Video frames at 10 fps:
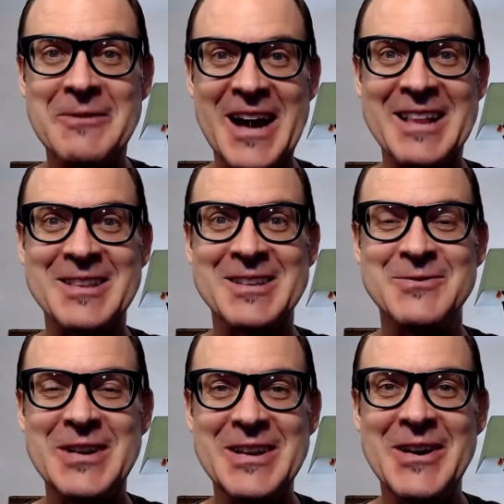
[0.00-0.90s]
We got this
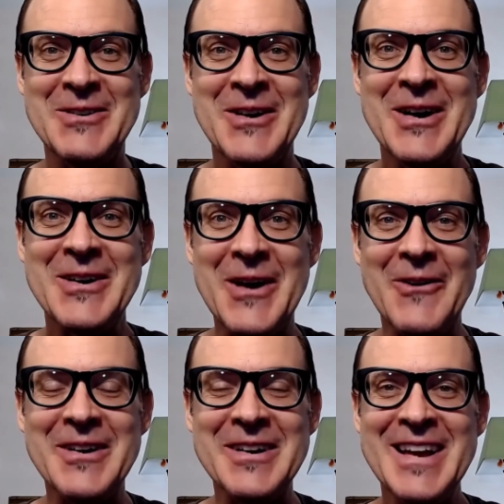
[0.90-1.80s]
video
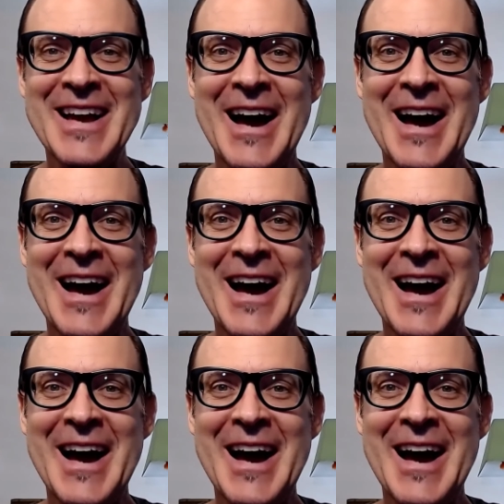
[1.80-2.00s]
going.